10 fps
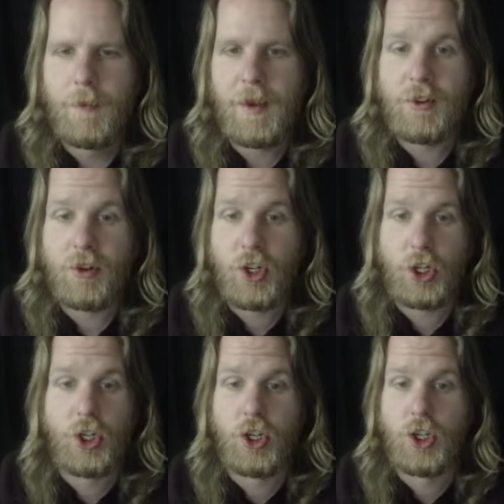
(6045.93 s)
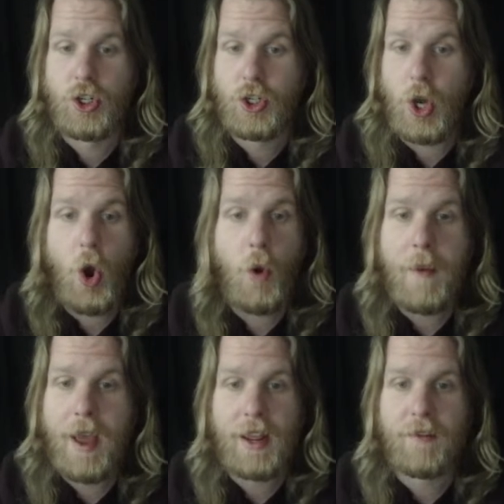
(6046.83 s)
Because there's just so
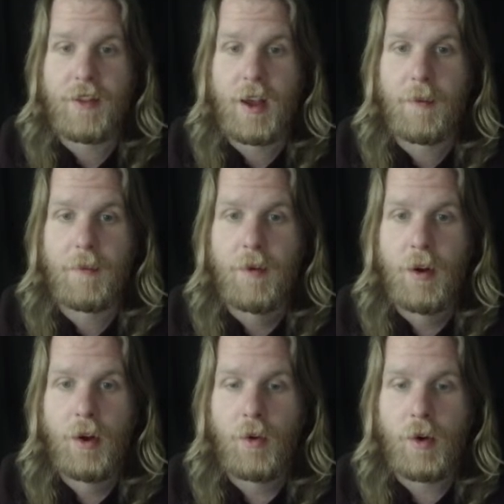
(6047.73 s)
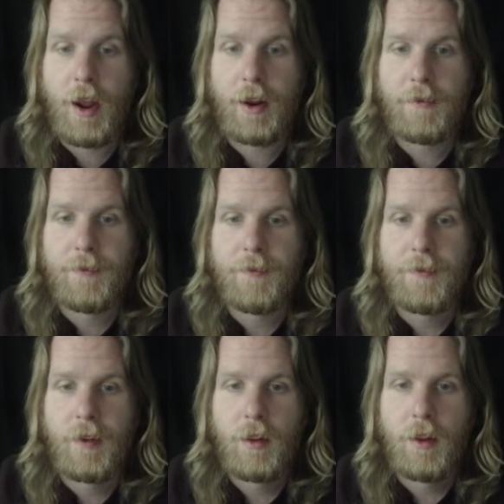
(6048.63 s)
many of them, right?
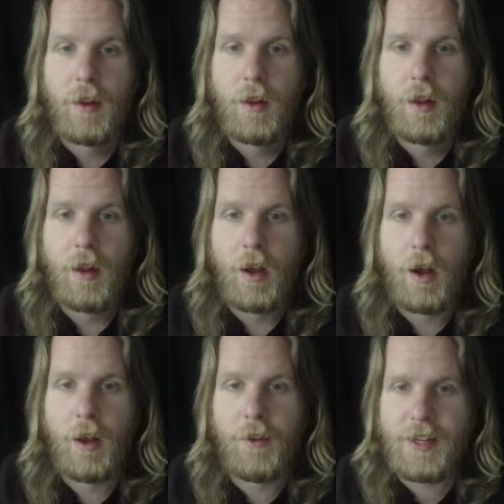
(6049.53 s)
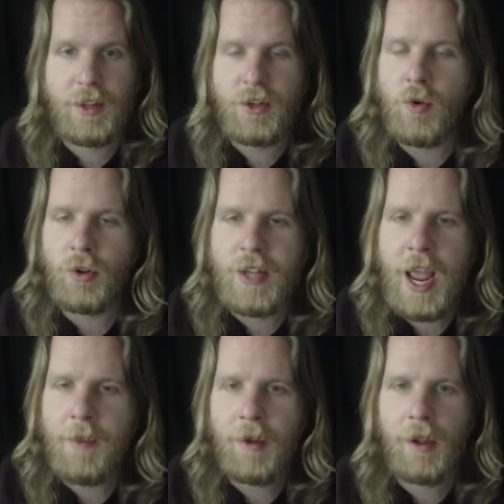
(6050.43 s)
And there's like this cool
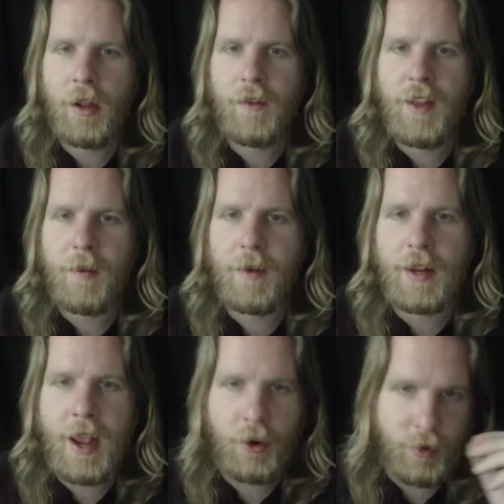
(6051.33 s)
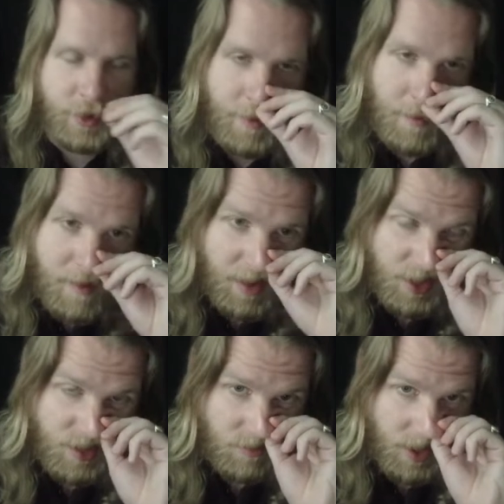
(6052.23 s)
table of them encountering things. I mean, maybe we
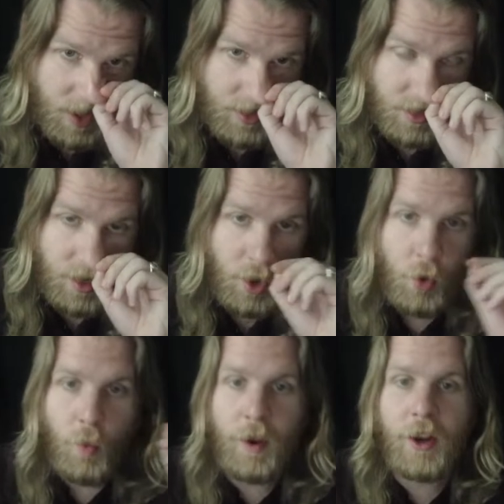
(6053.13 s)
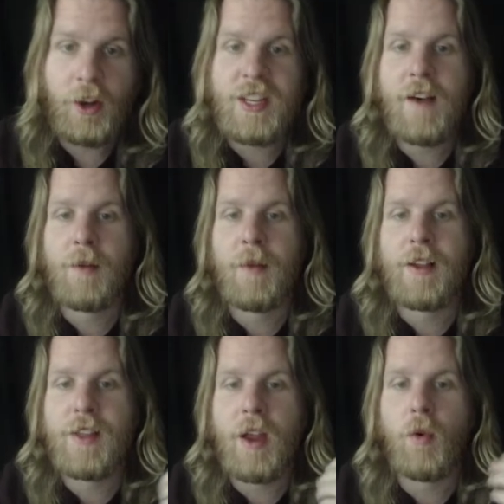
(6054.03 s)
could just do this. We could just have them
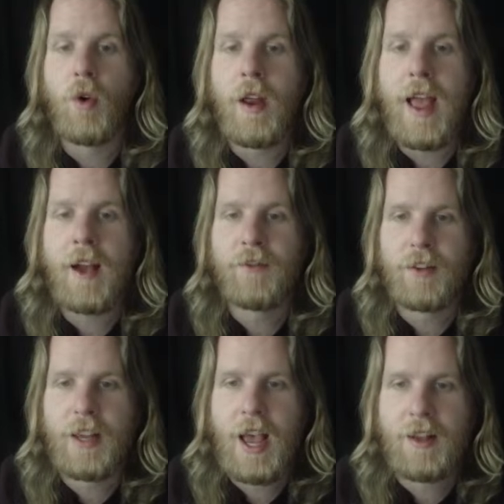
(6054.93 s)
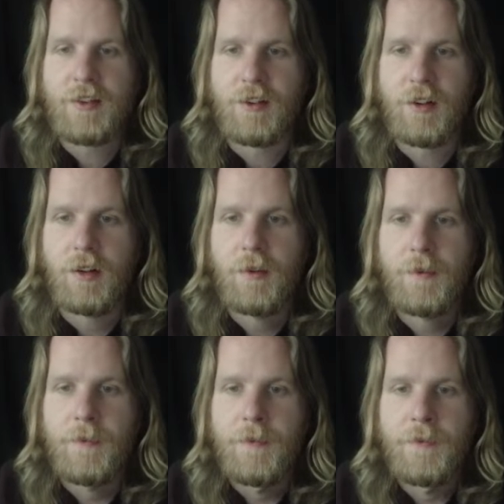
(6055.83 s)
like they run after the castle,
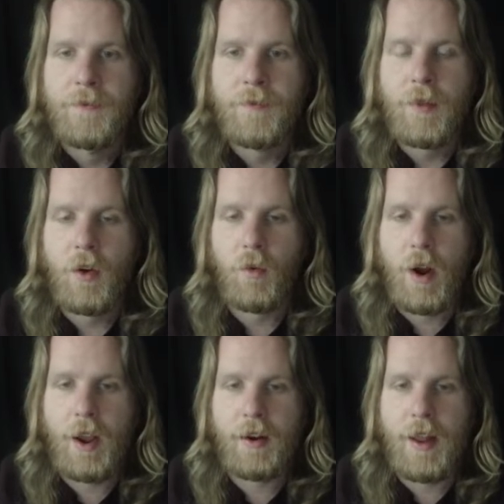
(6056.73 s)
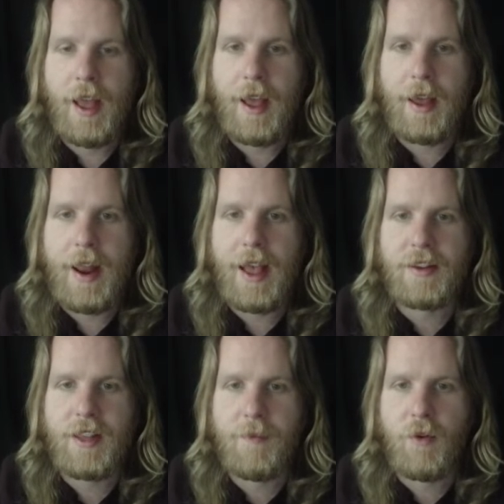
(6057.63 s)
right? And
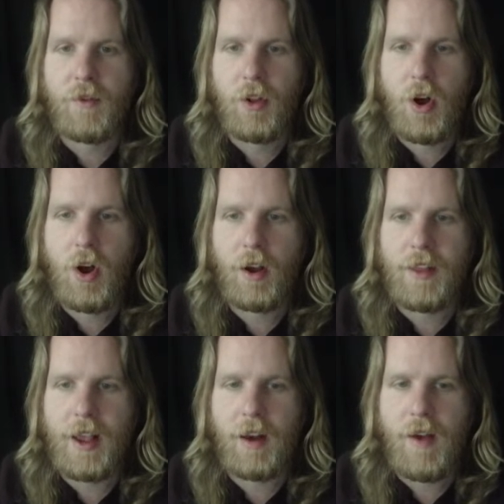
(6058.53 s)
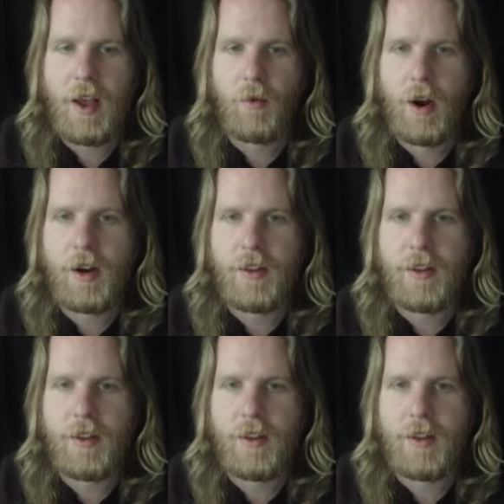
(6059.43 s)
as they move along, they kind of run